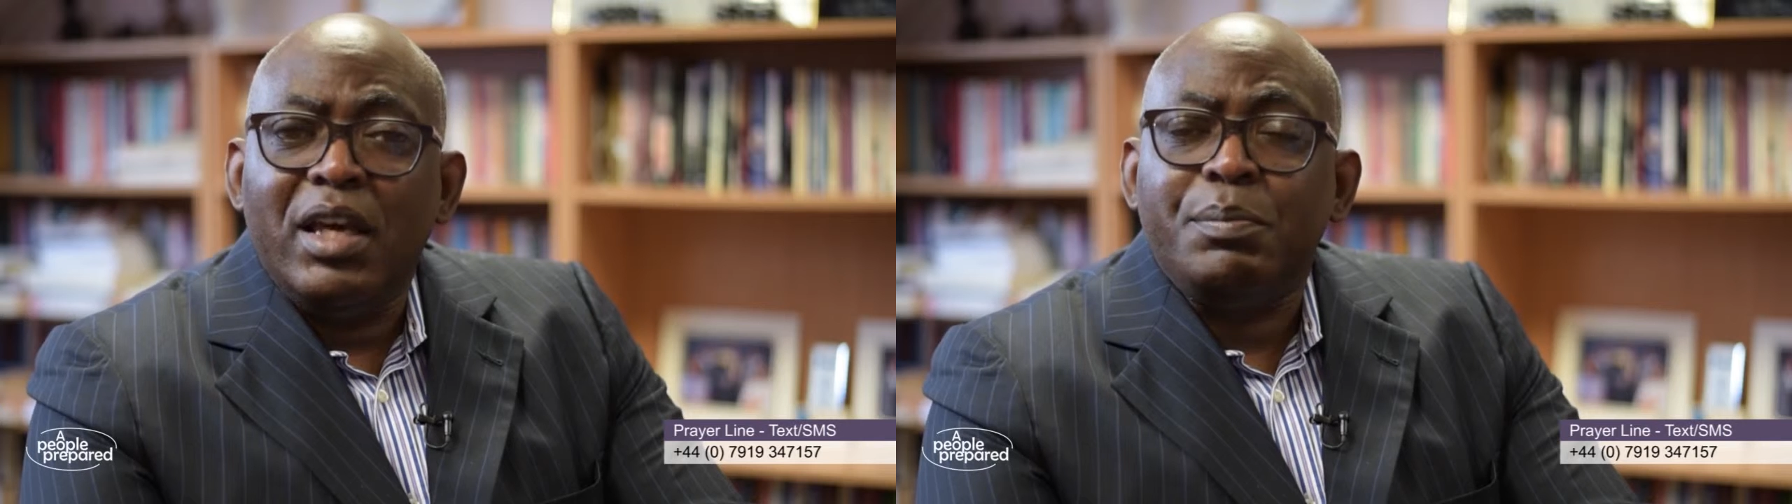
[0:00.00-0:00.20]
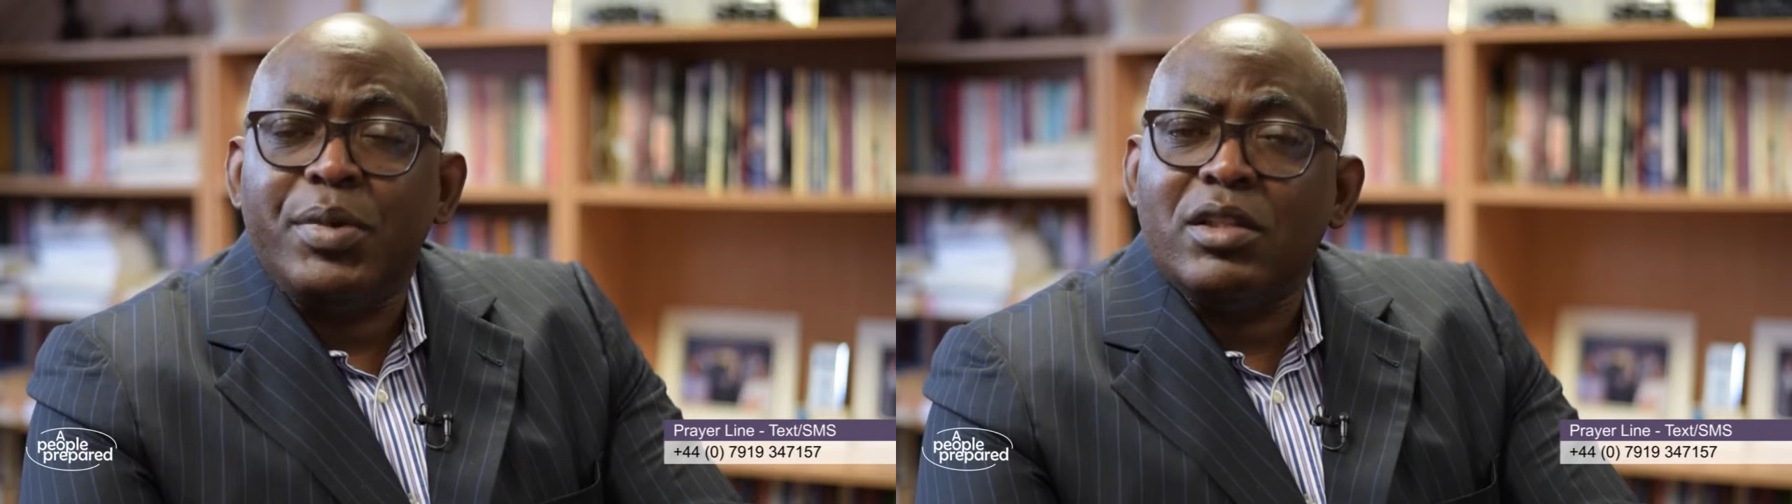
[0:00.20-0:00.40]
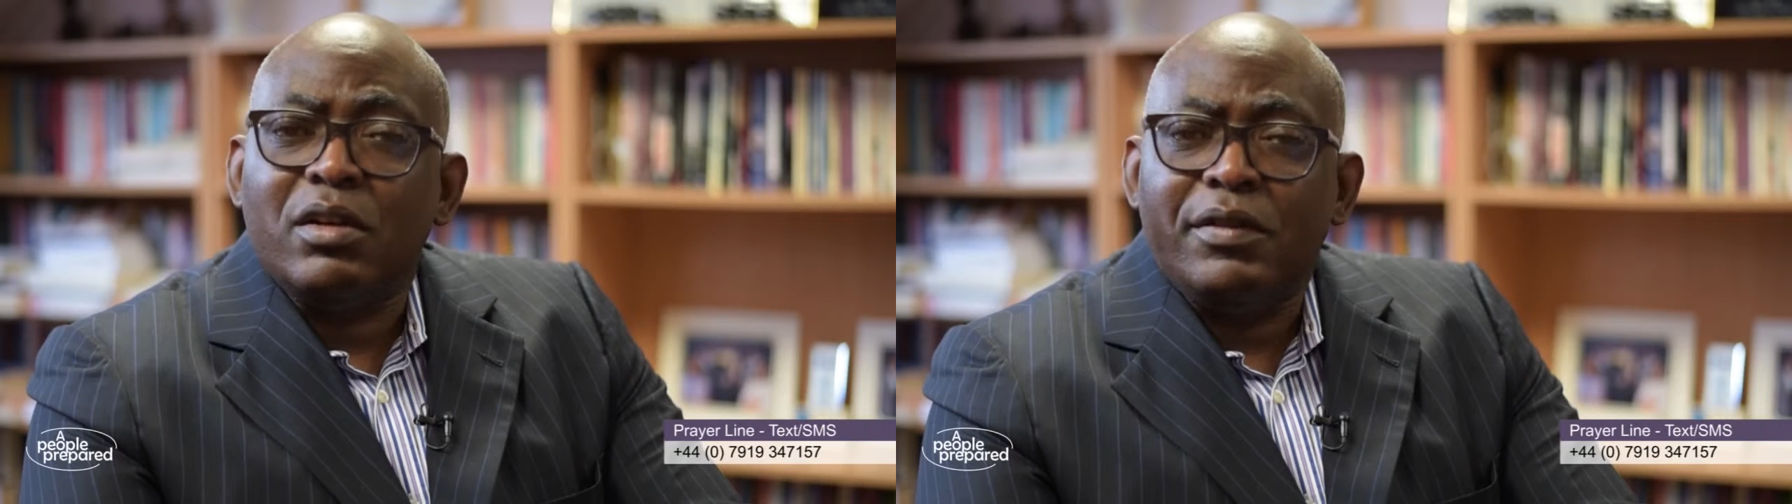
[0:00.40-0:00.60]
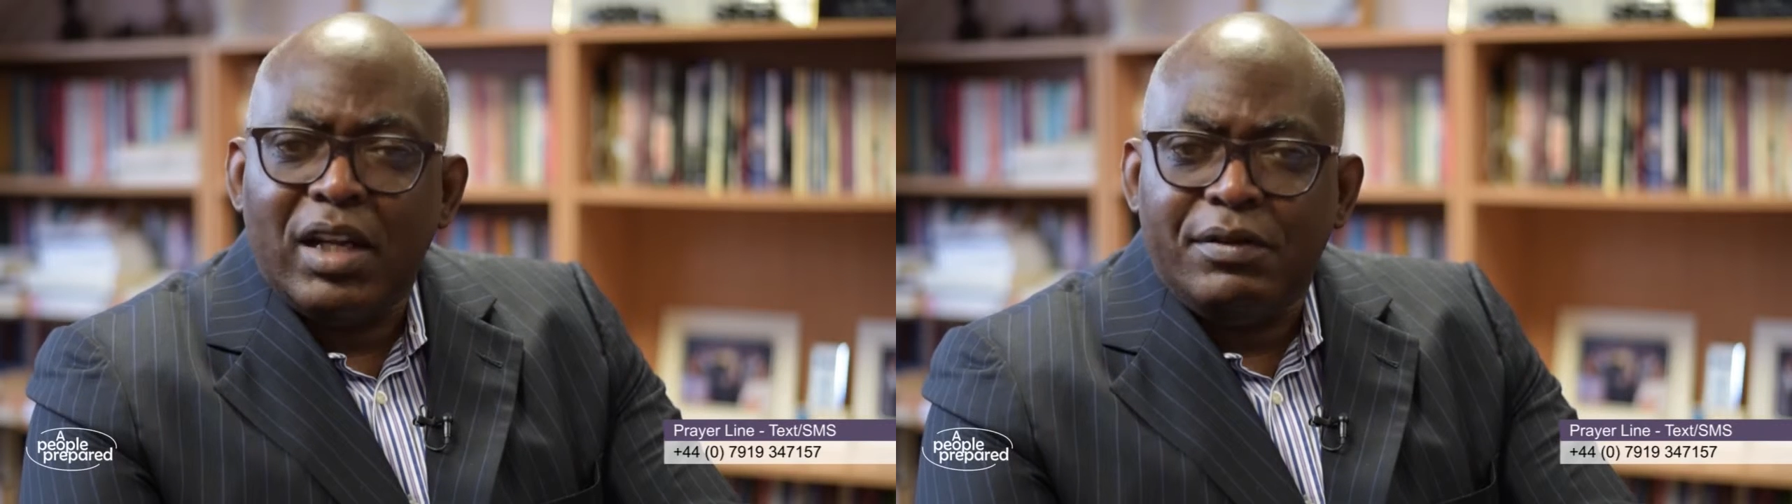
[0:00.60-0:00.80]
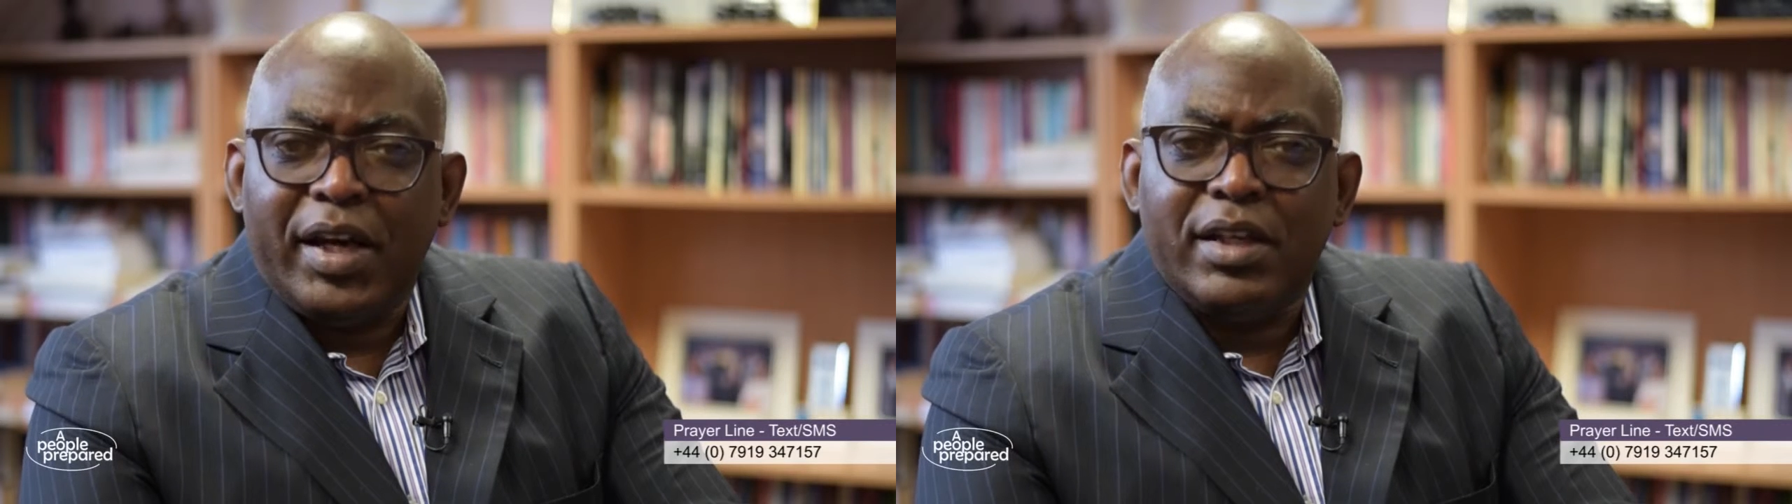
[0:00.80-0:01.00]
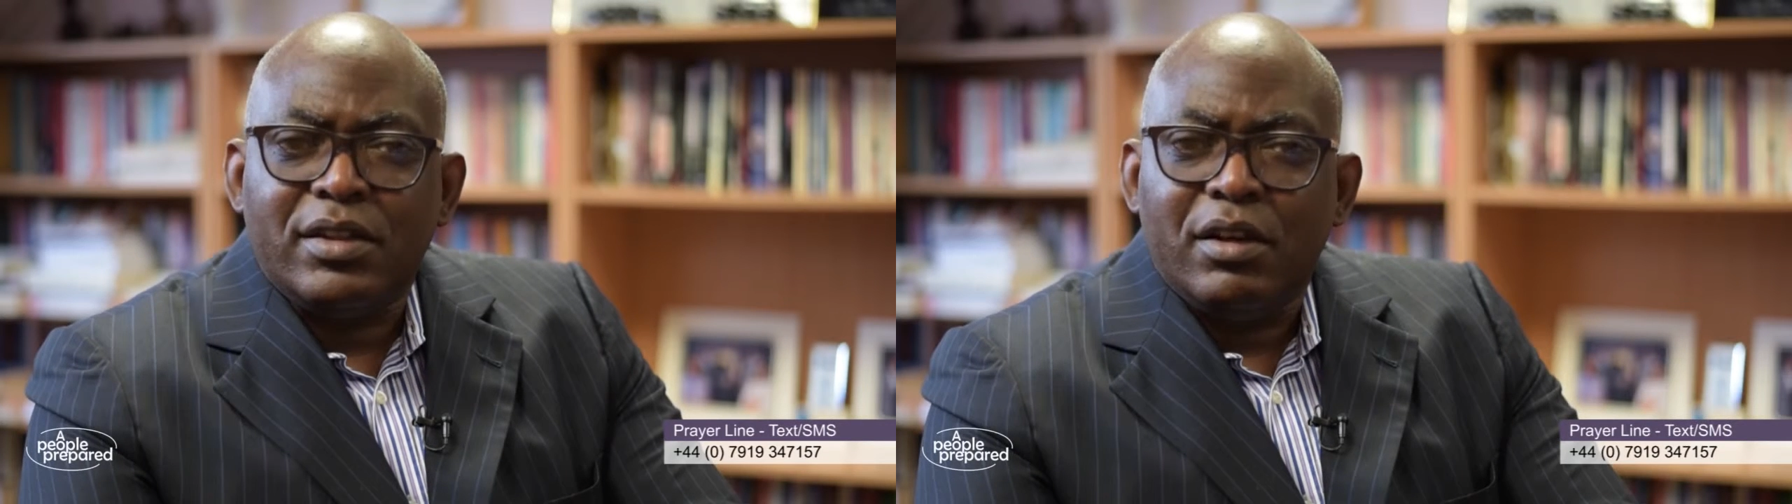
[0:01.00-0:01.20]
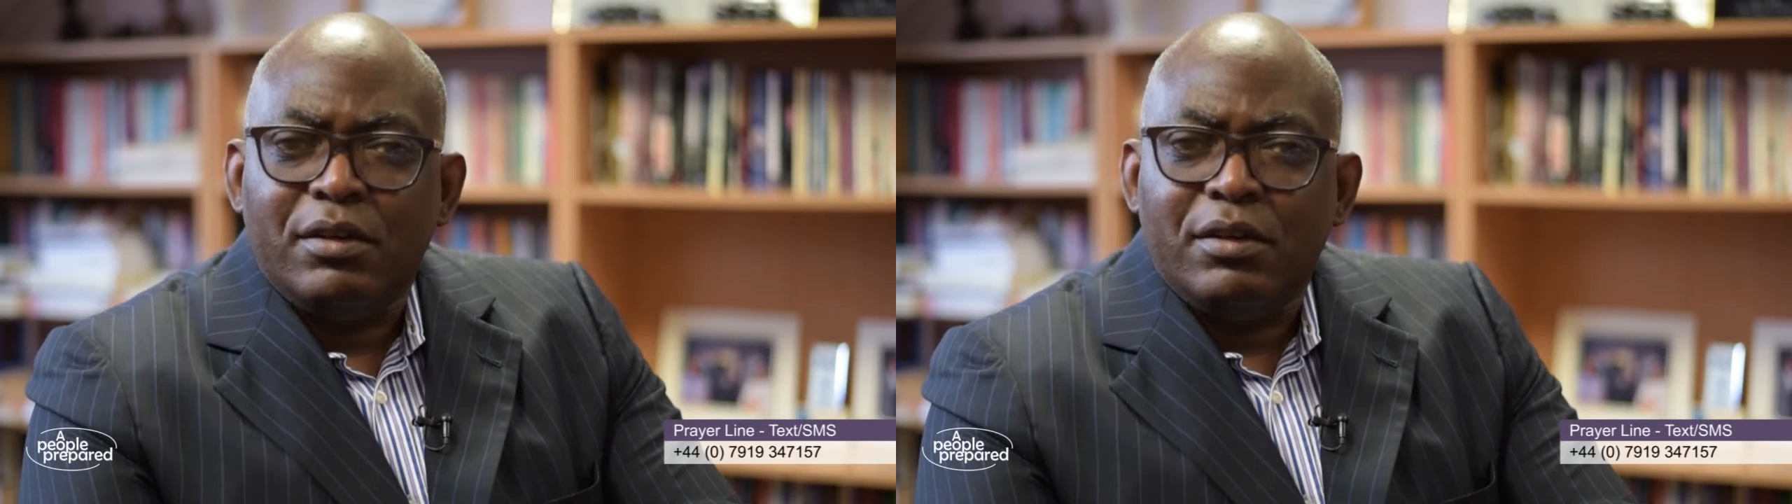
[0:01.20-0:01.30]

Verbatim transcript: a piece of advice